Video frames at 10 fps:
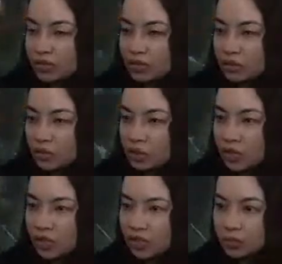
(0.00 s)
Good old
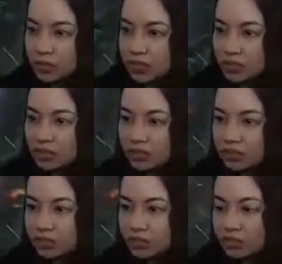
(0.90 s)
Shams.
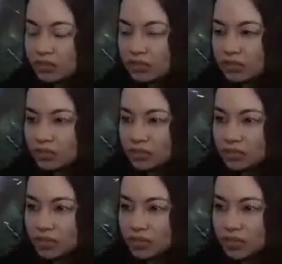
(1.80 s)

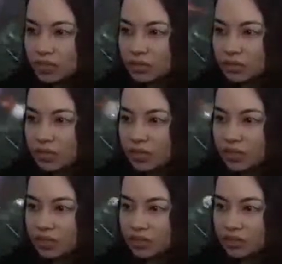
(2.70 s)
That'll be
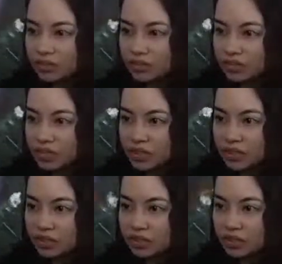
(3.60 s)
fine.
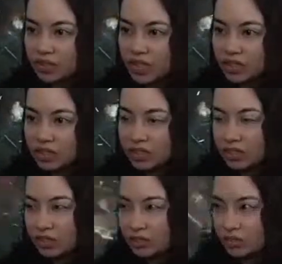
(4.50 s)
Okay, that
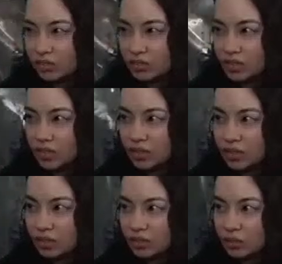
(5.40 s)
again.
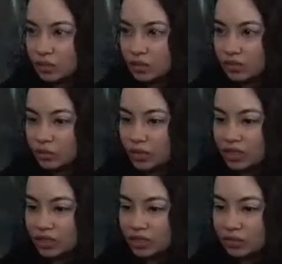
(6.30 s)
And
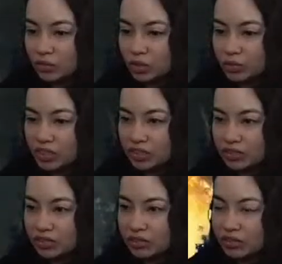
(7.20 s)
northwest. Whoops.